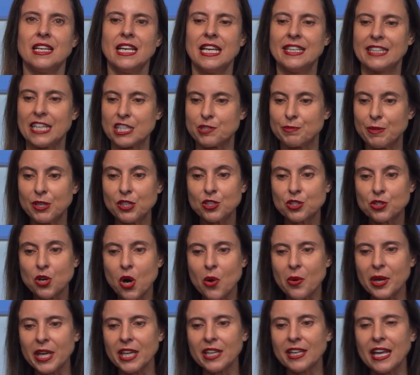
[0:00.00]
It has been
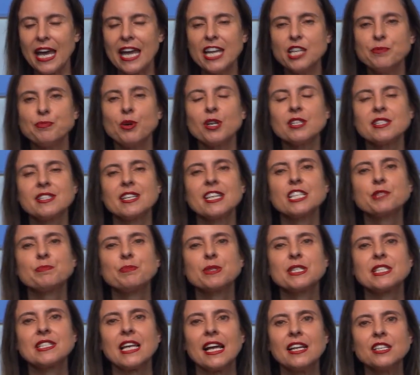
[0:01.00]
growing
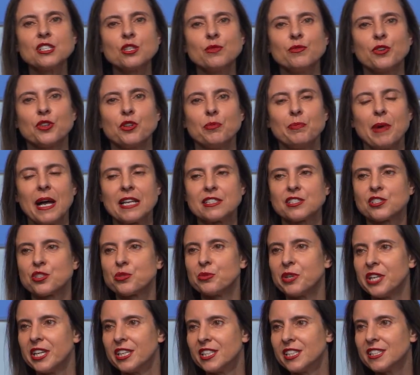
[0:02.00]
8.6% over the past
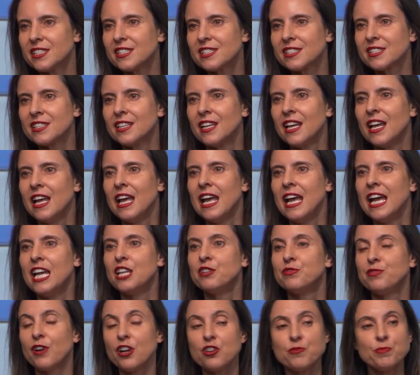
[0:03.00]
3 years
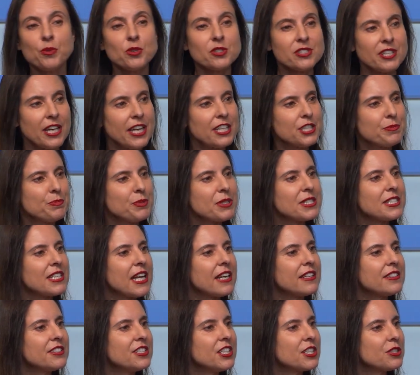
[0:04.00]
and
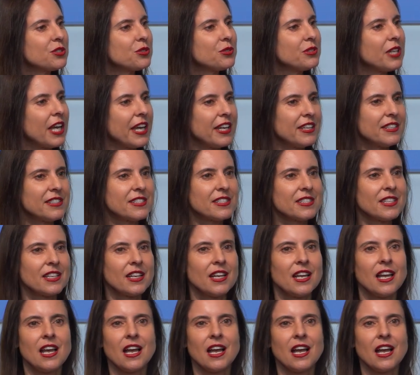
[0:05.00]
5.8% year to date